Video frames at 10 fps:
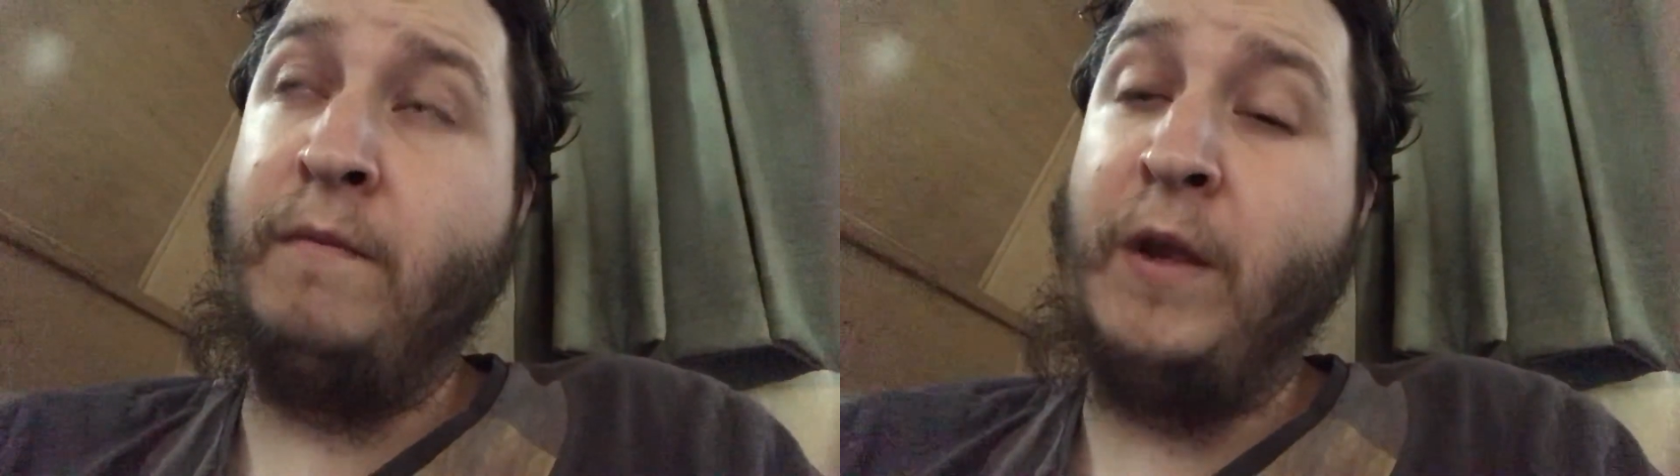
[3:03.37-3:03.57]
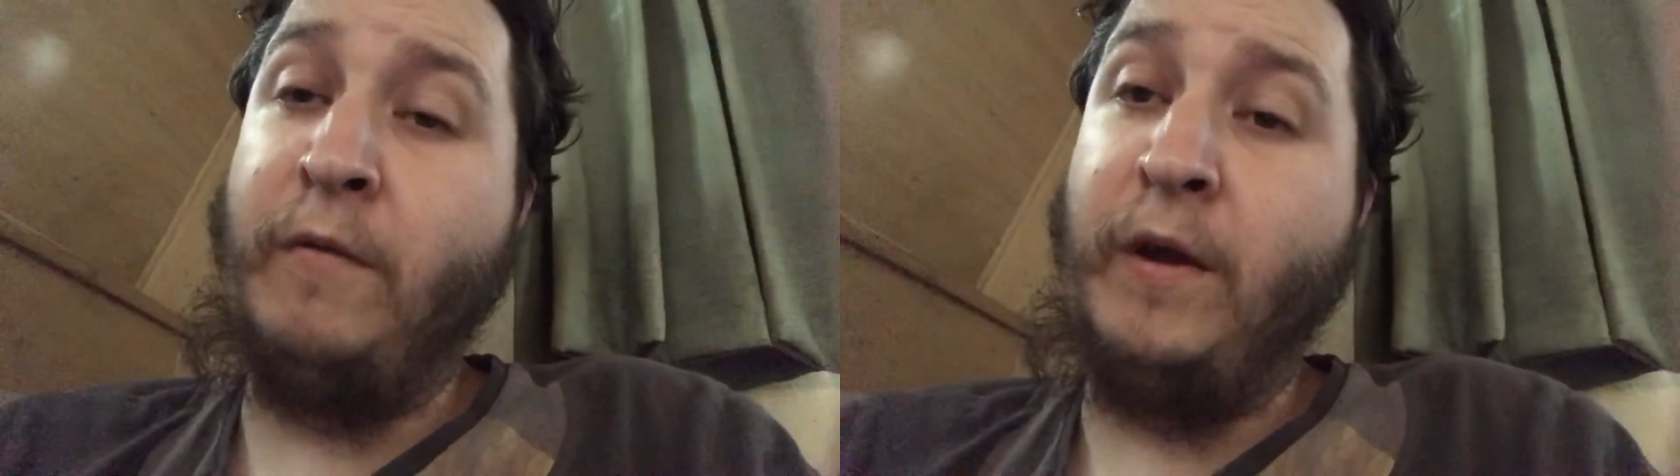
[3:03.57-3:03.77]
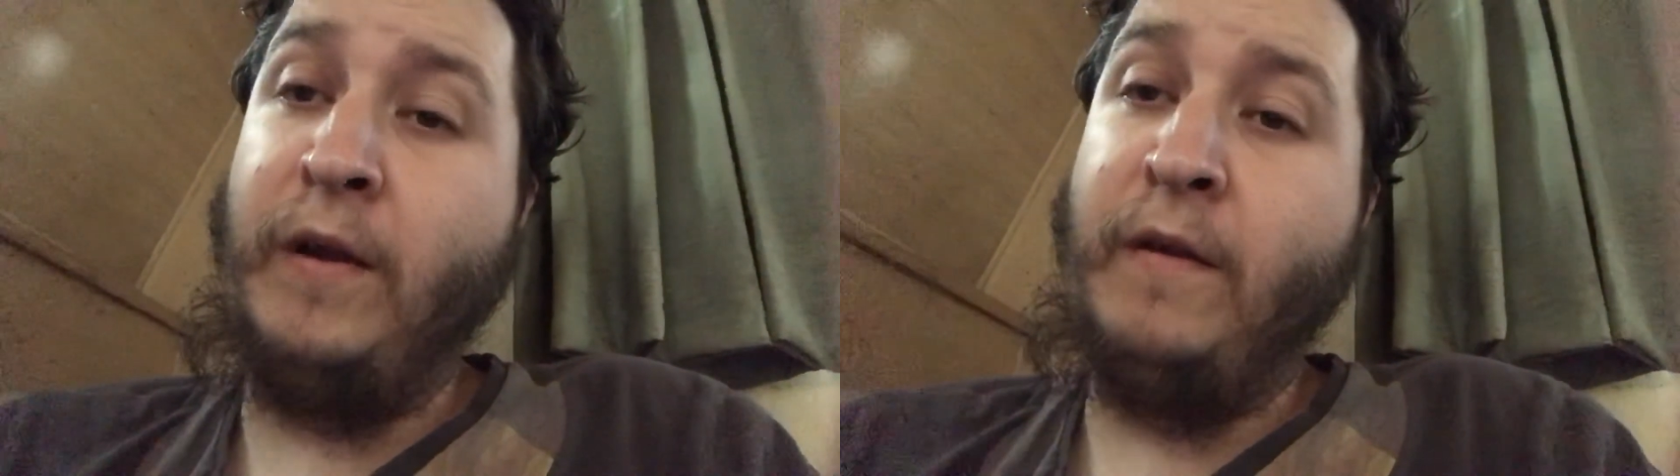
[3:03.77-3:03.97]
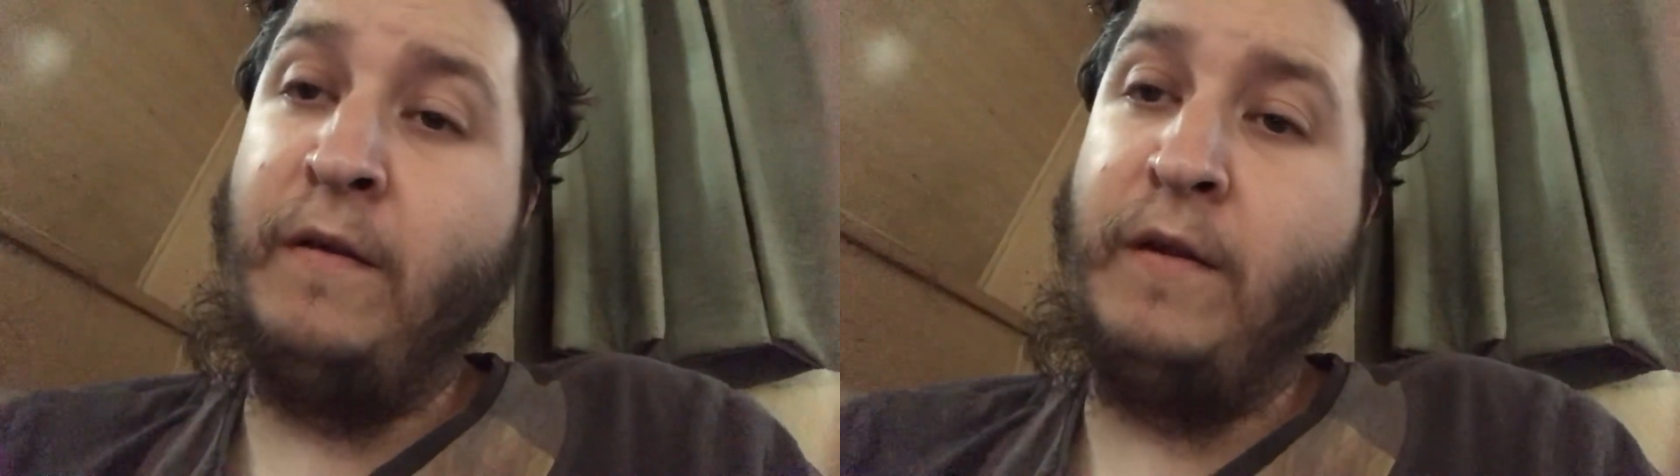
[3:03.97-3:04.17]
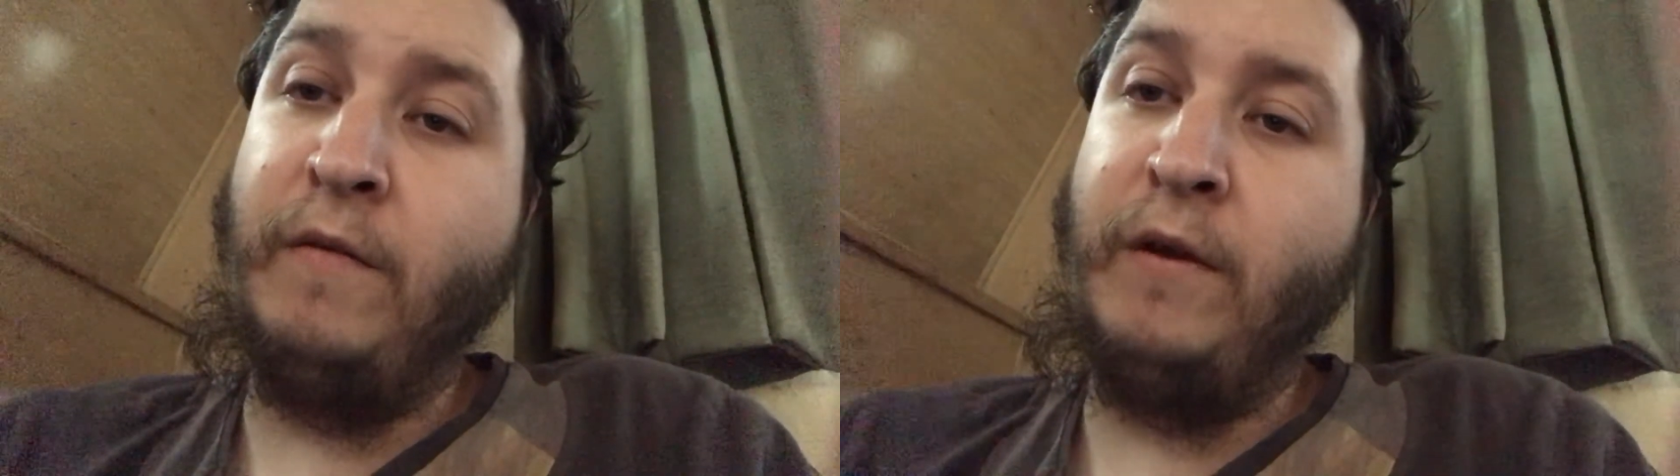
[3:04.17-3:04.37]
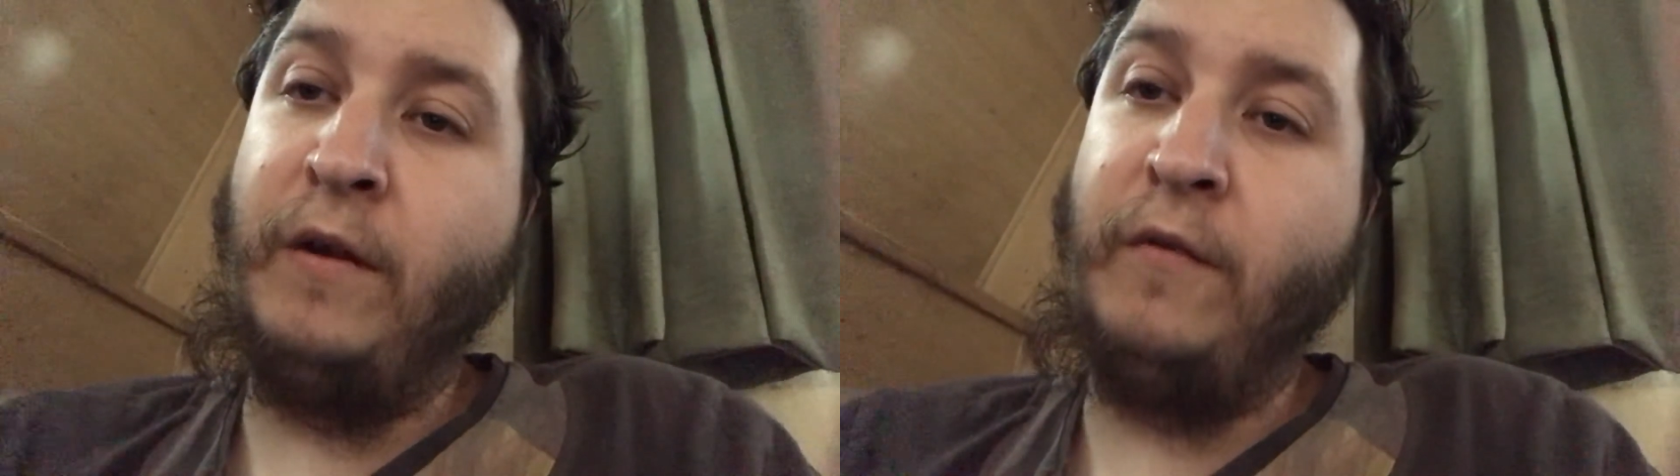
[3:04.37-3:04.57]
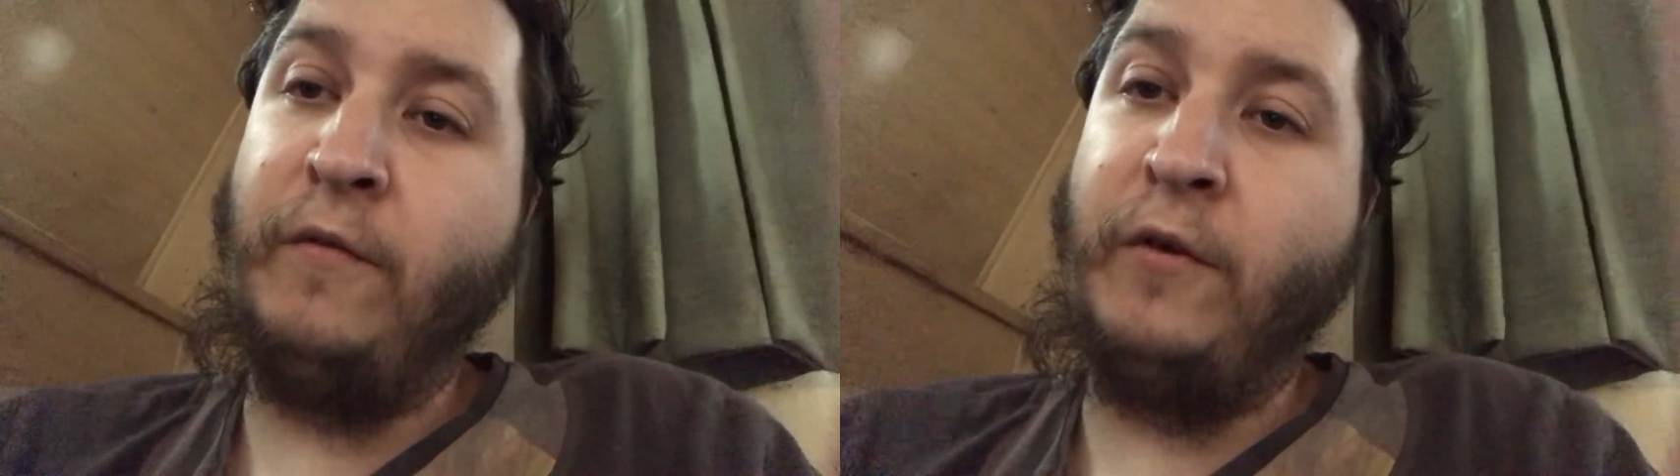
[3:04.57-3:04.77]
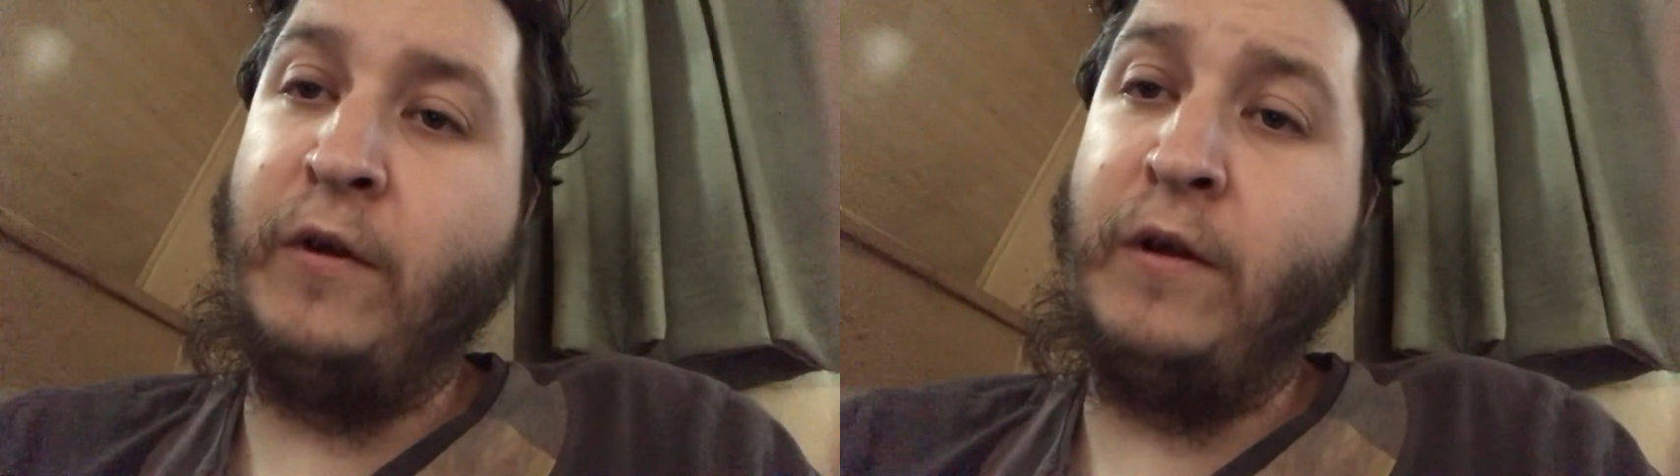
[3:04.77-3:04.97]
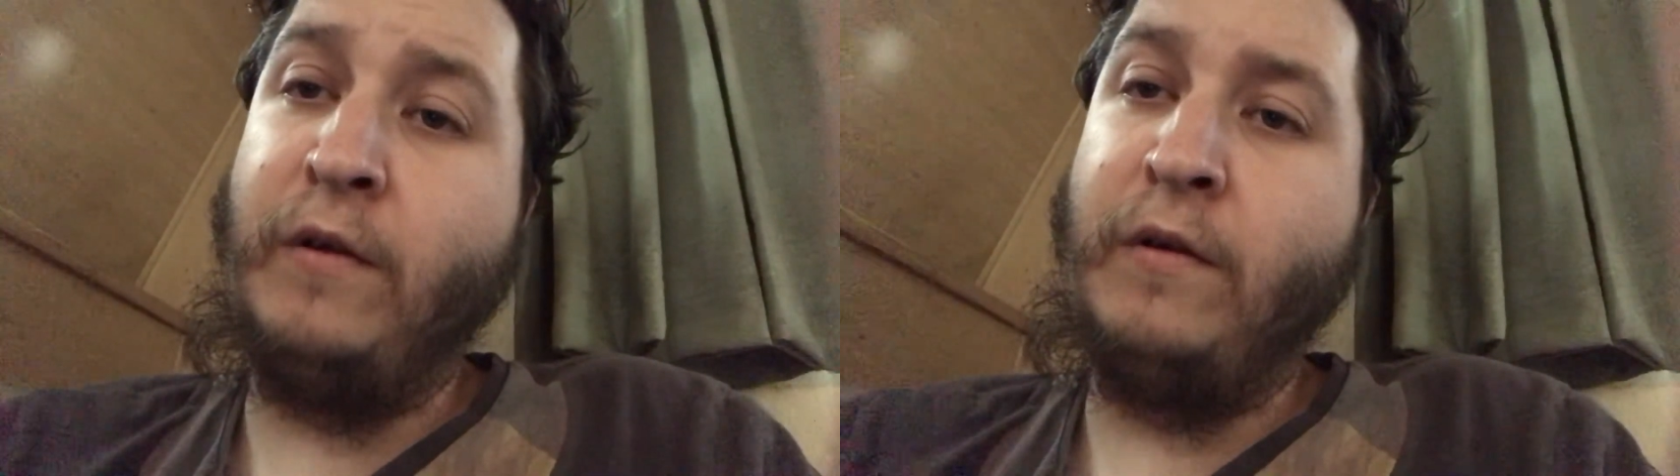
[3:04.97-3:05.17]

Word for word: they're ready, they're ready to fight.